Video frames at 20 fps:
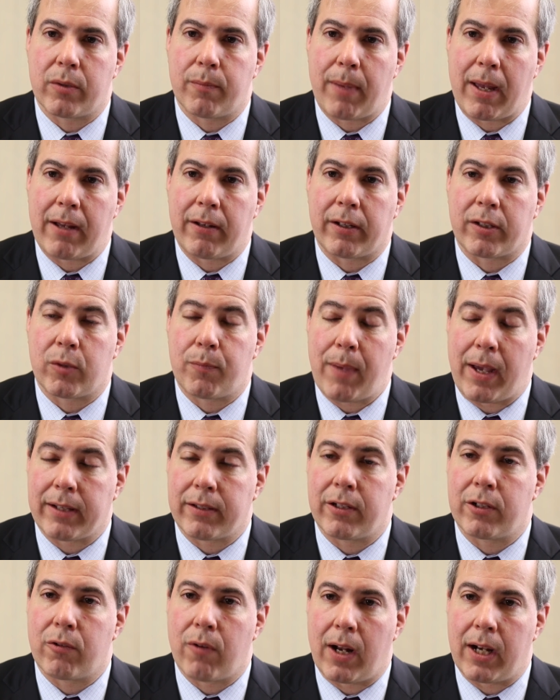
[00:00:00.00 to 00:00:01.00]
about
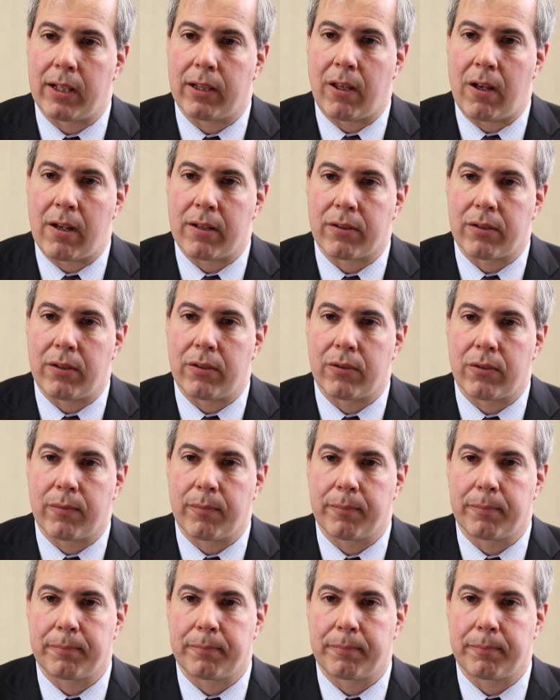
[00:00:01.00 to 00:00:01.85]
expected credit losses.